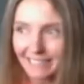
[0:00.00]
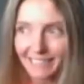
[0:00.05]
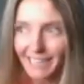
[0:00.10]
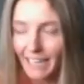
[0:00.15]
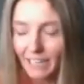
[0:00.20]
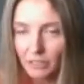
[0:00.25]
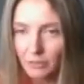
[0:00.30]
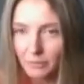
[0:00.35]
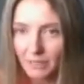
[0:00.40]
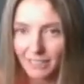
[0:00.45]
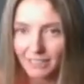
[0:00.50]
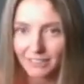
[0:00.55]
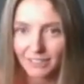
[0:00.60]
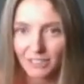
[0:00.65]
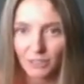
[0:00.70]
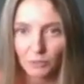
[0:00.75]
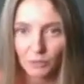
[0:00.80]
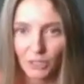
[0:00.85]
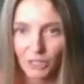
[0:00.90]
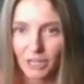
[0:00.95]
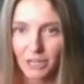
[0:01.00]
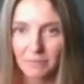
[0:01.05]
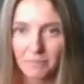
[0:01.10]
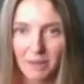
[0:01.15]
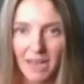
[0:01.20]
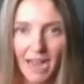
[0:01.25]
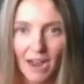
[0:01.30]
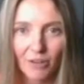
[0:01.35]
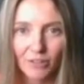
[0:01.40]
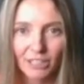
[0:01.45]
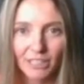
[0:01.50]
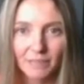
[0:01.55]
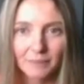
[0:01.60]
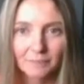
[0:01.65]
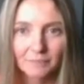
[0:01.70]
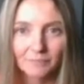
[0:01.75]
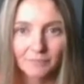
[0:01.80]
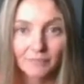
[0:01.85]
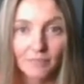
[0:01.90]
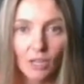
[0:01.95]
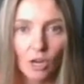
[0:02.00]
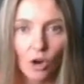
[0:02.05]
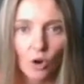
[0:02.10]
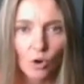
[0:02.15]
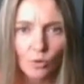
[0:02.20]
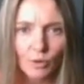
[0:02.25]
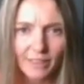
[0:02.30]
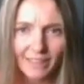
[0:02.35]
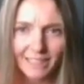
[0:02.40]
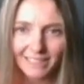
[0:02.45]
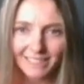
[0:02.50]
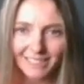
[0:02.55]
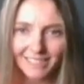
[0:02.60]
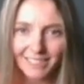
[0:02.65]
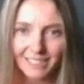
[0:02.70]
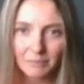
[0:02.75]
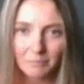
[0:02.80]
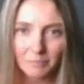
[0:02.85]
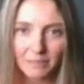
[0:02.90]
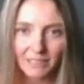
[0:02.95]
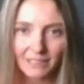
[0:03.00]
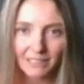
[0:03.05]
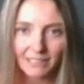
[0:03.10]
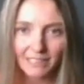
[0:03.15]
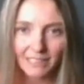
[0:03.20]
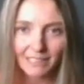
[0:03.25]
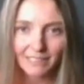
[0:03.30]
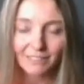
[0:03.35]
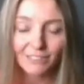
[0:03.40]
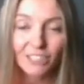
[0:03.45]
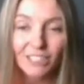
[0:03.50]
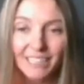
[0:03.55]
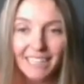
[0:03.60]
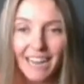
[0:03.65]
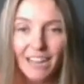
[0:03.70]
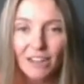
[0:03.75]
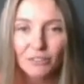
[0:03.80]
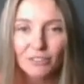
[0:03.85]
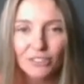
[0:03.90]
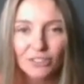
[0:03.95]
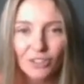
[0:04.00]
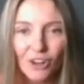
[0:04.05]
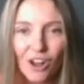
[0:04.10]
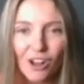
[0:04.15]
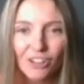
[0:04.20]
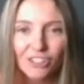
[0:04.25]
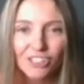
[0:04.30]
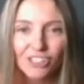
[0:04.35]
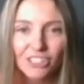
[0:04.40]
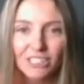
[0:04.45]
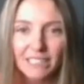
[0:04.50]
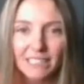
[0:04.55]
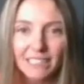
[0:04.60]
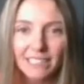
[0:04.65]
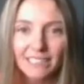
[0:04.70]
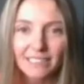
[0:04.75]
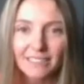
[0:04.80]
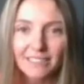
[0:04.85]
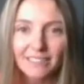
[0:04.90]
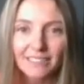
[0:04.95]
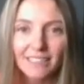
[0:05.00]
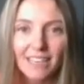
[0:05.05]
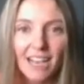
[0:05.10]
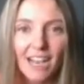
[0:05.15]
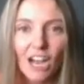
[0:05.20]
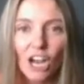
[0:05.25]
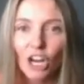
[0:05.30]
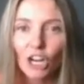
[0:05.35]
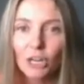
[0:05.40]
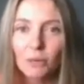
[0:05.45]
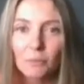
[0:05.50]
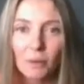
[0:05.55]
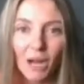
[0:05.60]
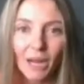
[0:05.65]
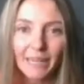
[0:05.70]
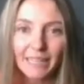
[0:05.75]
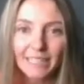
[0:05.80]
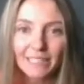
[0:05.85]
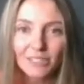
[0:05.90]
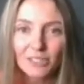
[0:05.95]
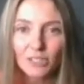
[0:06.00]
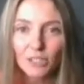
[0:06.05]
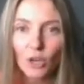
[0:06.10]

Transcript: a kettlebell to work on power. Oh, and then stability. Look at how strong she is. Her body is